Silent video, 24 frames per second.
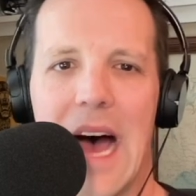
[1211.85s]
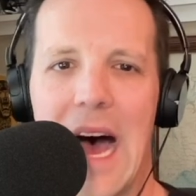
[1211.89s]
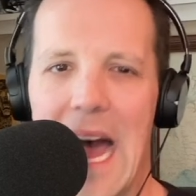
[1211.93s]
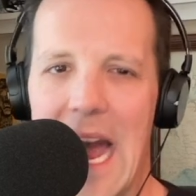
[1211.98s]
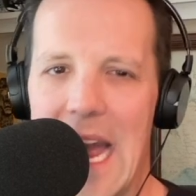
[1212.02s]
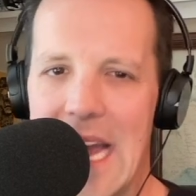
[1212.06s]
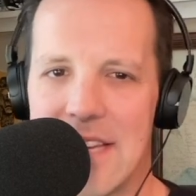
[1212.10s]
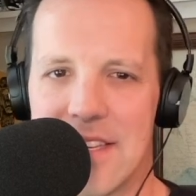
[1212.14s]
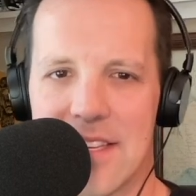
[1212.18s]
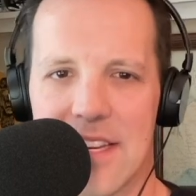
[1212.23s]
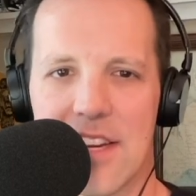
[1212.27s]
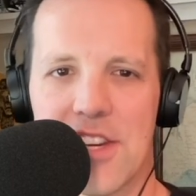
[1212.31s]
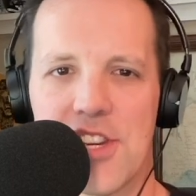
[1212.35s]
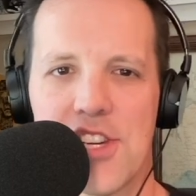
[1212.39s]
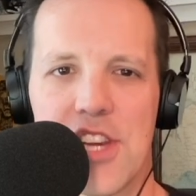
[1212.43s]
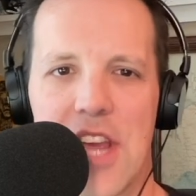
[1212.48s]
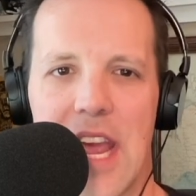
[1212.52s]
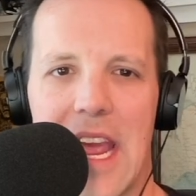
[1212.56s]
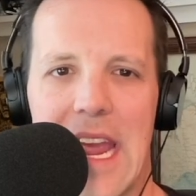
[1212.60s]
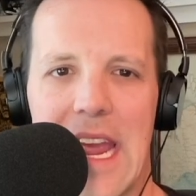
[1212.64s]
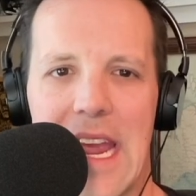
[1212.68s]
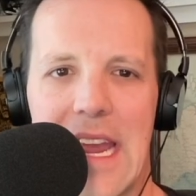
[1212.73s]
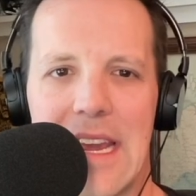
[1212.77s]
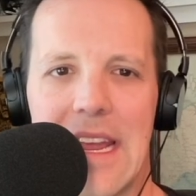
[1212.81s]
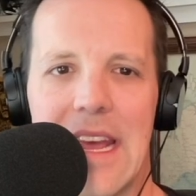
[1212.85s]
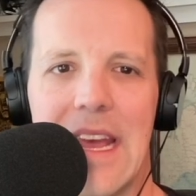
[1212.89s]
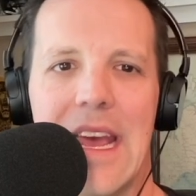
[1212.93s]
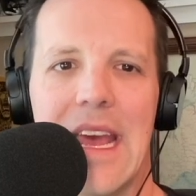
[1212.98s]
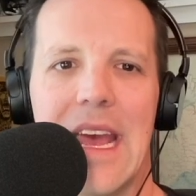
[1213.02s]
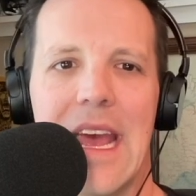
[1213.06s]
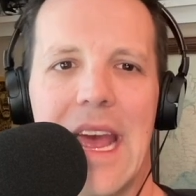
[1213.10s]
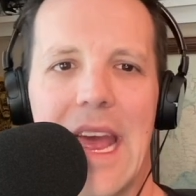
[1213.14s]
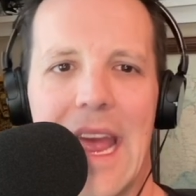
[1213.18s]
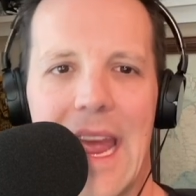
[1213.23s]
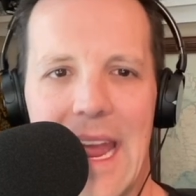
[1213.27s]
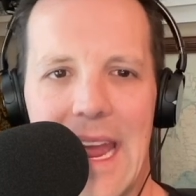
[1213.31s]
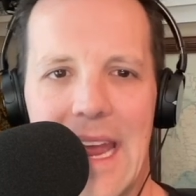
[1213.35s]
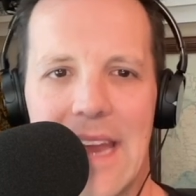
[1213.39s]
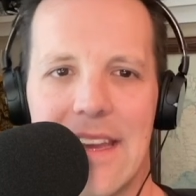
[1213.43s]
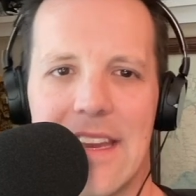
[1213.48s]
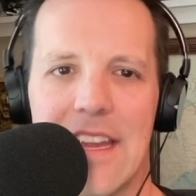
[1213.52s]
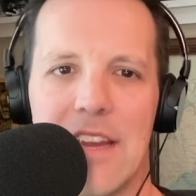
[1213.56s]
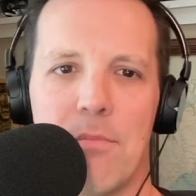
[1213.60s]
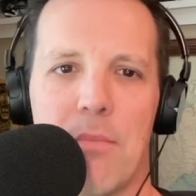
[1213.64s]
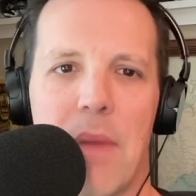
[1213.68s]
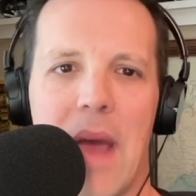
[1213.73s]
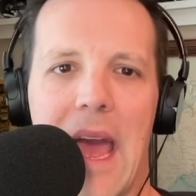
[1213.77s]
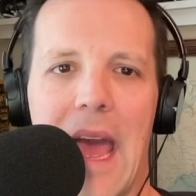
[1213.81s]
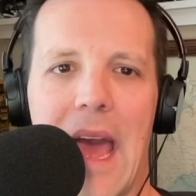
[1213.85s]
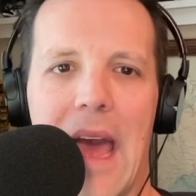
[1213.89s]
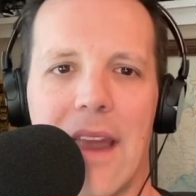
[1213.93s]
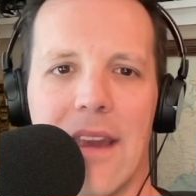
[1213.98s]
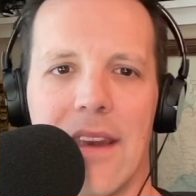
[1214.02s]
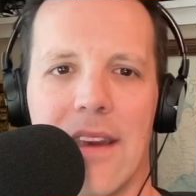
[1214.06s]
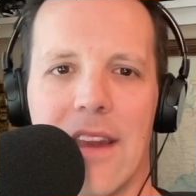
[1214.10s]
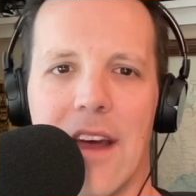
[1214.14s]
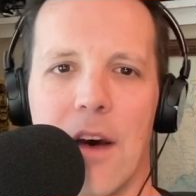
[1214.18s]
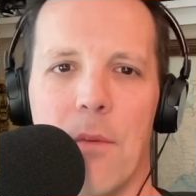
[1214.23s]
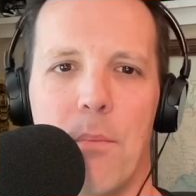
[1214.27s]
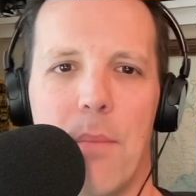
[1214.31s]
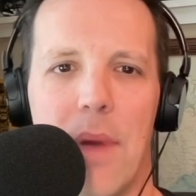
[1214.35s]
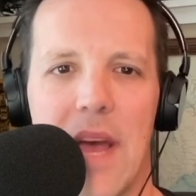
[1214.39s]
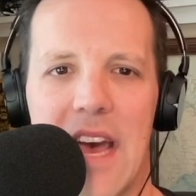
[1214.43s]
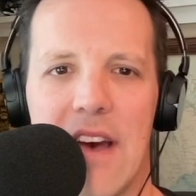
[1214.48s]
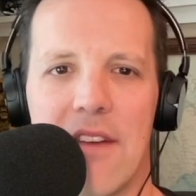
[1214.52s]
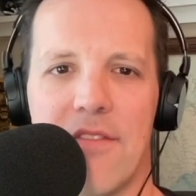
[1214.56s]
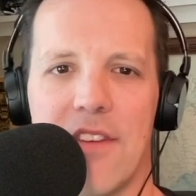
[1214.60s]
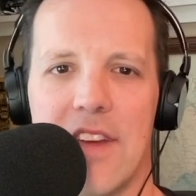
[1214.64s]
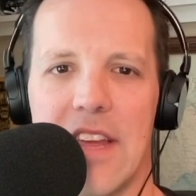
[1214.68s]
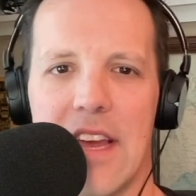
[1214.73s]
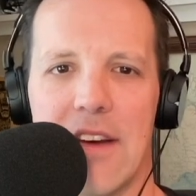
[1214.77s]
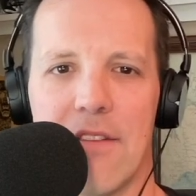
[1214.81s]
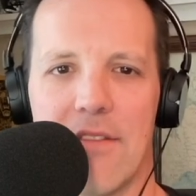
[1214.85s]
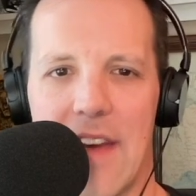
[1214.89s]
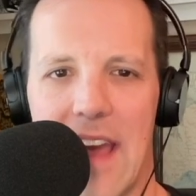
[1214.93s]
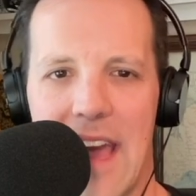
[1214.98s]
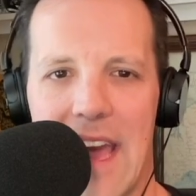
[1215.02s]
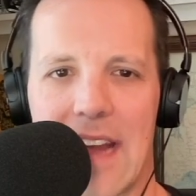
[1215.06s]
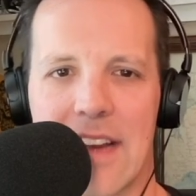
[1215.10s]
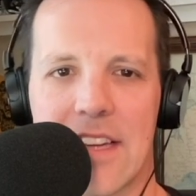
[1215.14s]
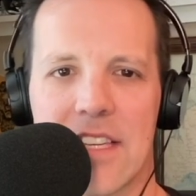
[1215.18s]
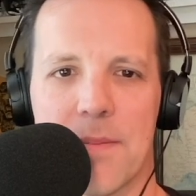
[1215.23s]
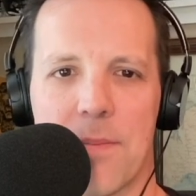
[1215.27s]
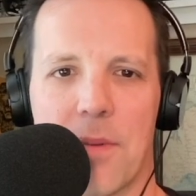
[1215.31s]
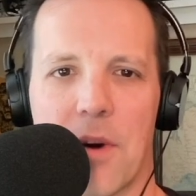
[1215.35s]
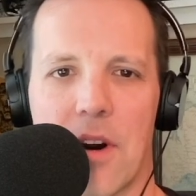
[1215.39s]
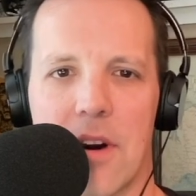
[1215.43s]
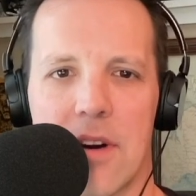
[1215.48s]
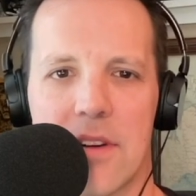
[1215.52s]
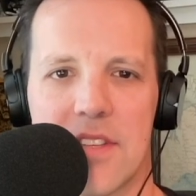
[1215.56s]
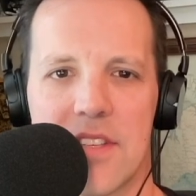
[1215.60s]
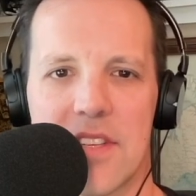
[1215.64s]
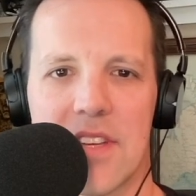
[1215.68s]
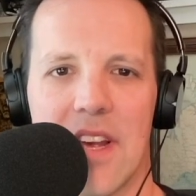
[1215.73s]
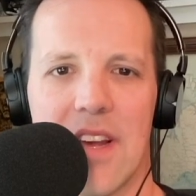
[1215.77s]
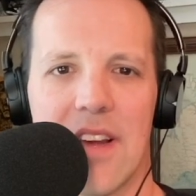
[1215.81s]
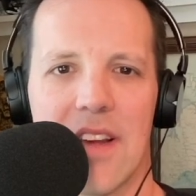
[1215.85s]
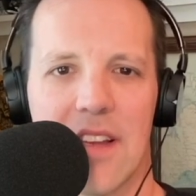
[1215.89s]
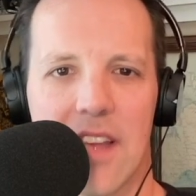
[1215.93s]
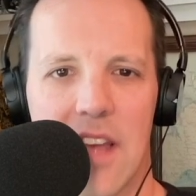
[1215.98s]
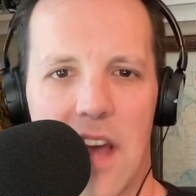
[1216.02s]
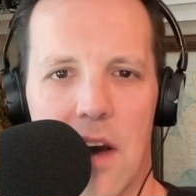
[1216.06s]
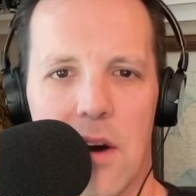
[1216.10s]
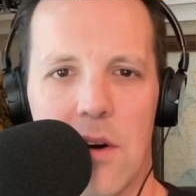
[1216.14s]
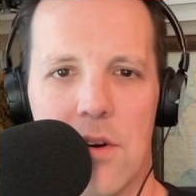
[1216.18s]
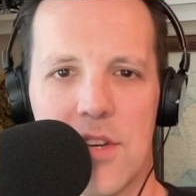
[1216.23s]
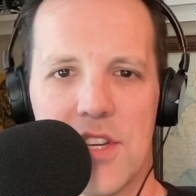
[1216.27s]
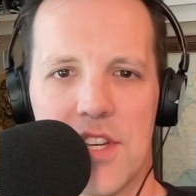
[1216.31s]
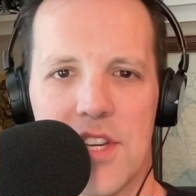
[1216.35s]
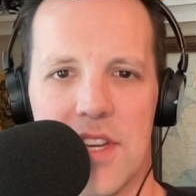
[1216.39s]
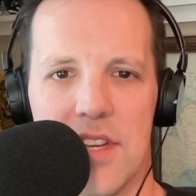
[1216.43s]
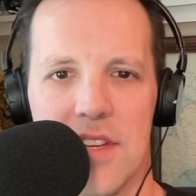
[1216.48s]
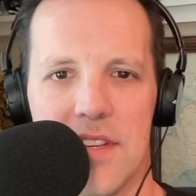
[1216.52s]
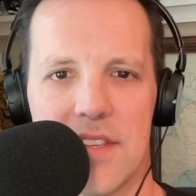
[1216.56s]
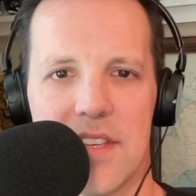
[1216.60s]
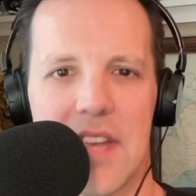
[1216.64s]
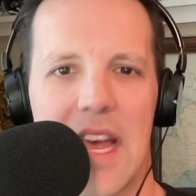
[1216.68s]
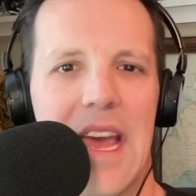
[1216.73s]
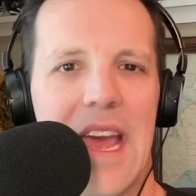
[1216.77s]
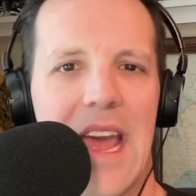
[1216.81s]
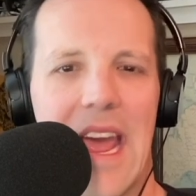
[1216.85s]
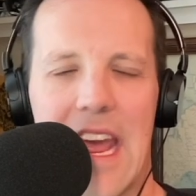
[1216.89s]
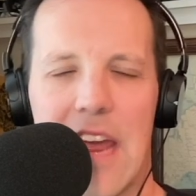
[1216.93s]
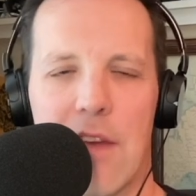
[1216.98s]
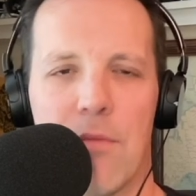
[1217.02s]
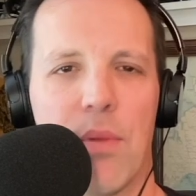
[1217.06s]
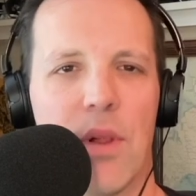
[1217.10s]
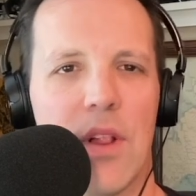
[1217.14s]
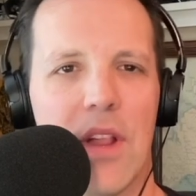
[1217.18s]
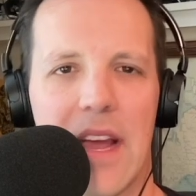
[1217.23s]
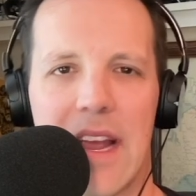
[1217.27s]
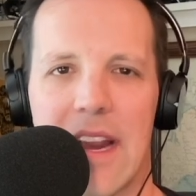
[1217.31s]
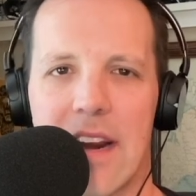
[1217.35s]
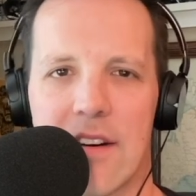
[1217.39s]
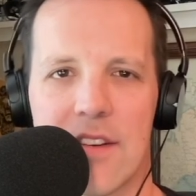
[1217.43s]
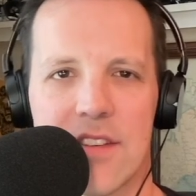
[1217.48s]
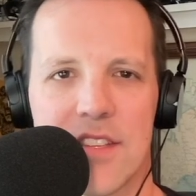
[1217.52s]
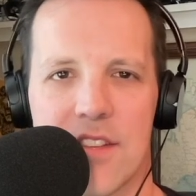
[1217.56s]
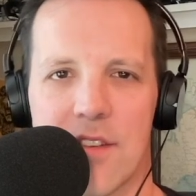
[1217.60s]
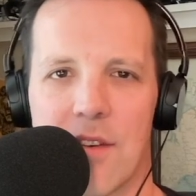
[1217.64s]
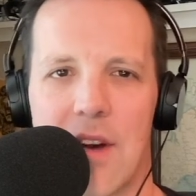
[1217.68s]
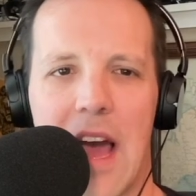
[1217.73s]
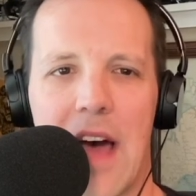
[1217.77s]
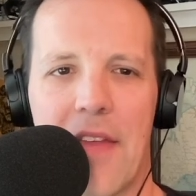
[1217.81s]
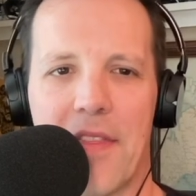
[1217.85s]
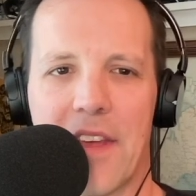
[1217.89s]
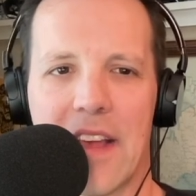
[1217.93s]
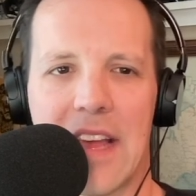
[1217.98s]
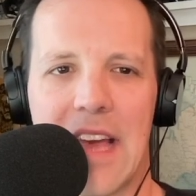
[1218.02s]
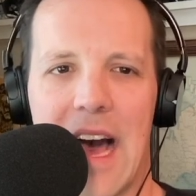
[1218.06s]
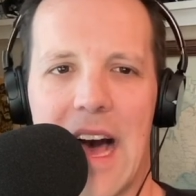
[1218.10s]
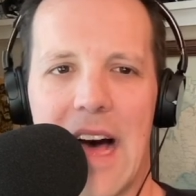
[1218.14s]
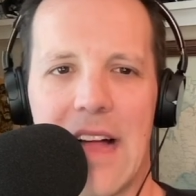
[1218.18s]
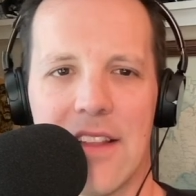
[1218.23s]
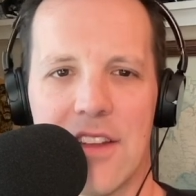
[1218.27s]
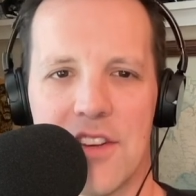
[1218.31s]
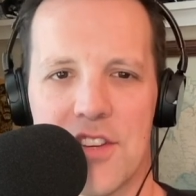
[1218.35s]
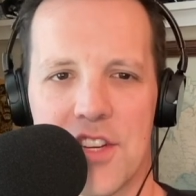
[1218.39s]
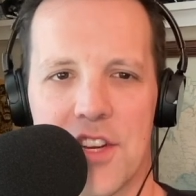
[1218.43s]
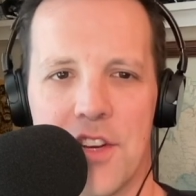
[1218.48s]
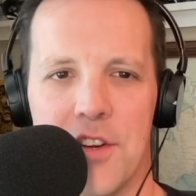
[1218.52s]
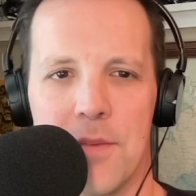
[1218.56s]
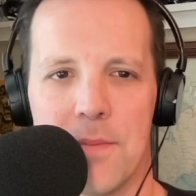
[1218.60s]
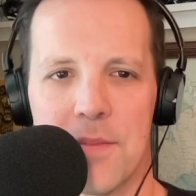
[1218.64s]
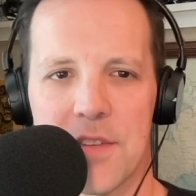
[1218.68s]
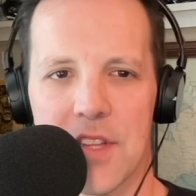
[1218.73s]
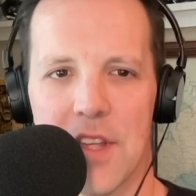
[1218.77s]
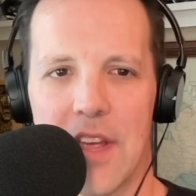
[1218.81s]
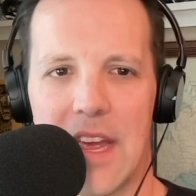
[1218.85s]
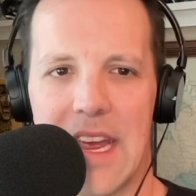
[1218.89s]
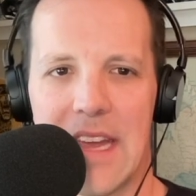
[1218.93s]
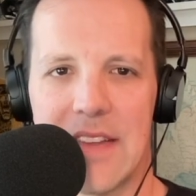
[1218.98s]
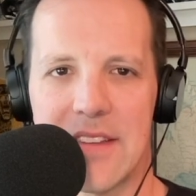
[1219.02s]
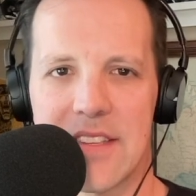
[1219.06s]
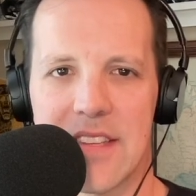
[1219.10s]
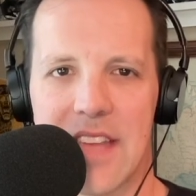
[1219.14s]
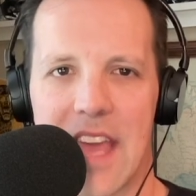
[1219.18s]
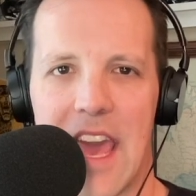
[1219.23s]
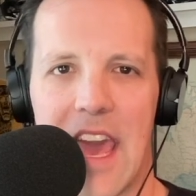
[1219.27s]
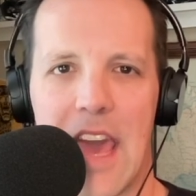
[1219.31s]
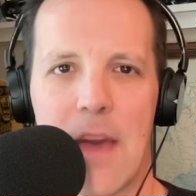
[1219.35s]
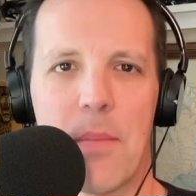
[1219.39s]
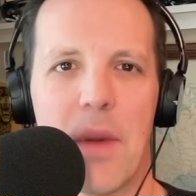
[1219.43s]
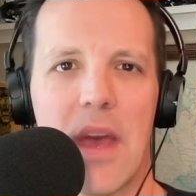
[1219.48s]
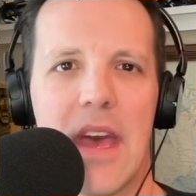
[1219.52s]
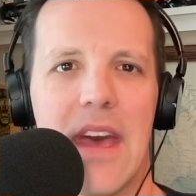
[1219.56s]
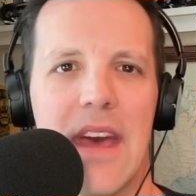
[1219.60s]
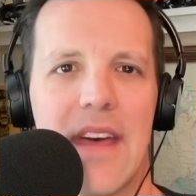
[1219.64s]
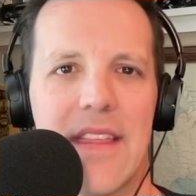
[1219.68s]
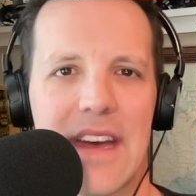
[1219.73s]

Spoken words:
Isiaih Shade, Andy Patton, a bevy of experts, coaches, and players throughout the college hoops landscape.